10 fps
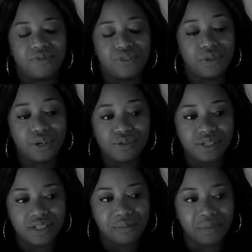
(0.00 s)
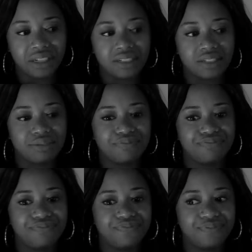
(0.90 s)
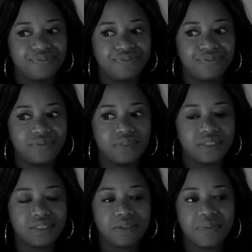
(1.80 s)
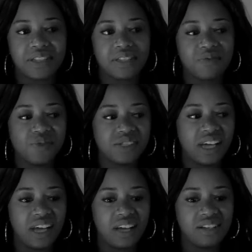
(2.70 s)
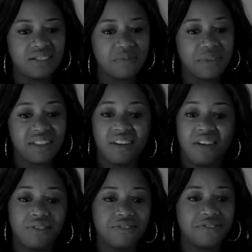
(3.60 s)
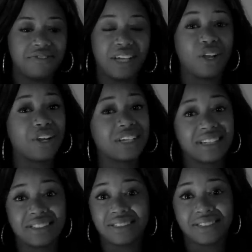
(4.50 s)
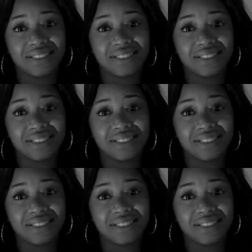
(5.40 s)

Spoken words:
From her own stomach. Samantha Musa is a mother of a lot of kids.